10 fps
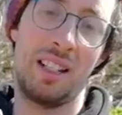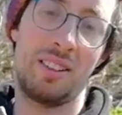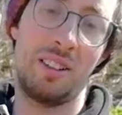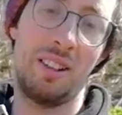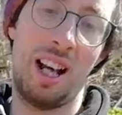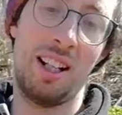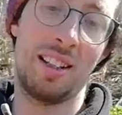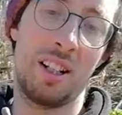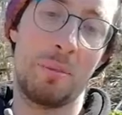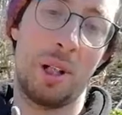It's all
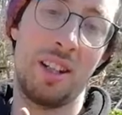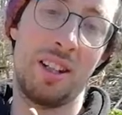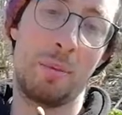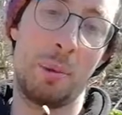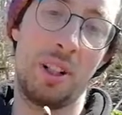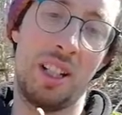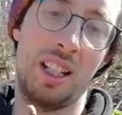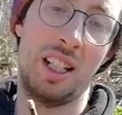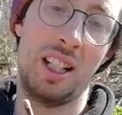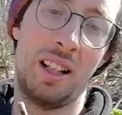held on this point
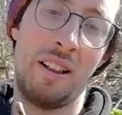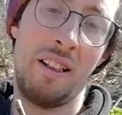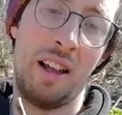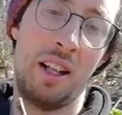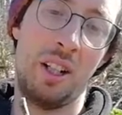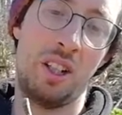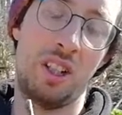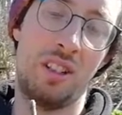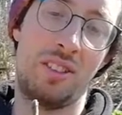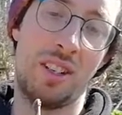here, and it
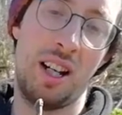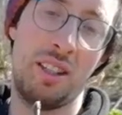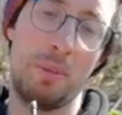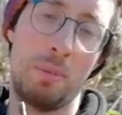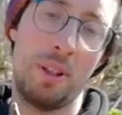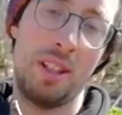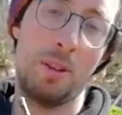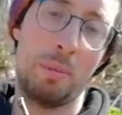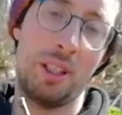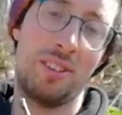should start to,
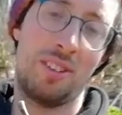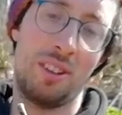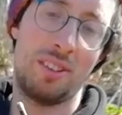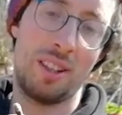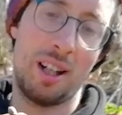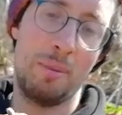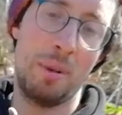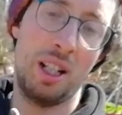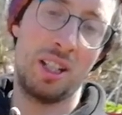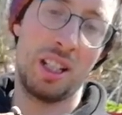these buds should start
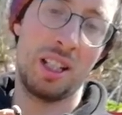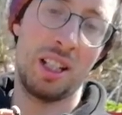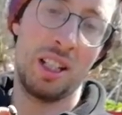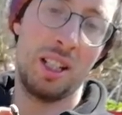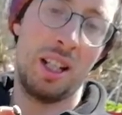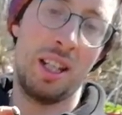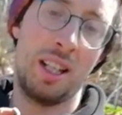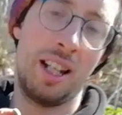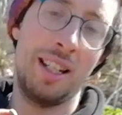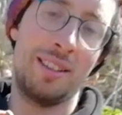emerging at
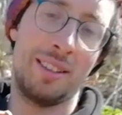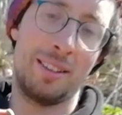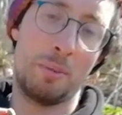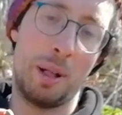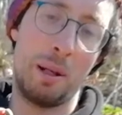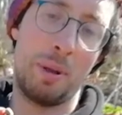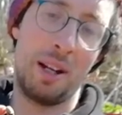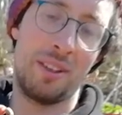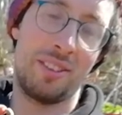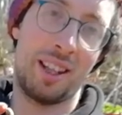the latest by
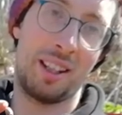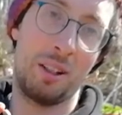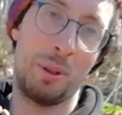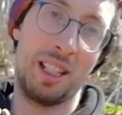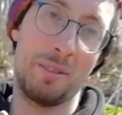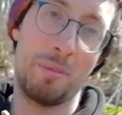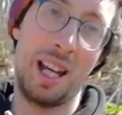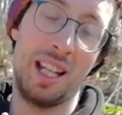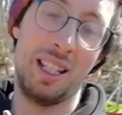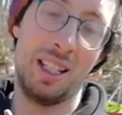about the 2nd week of May.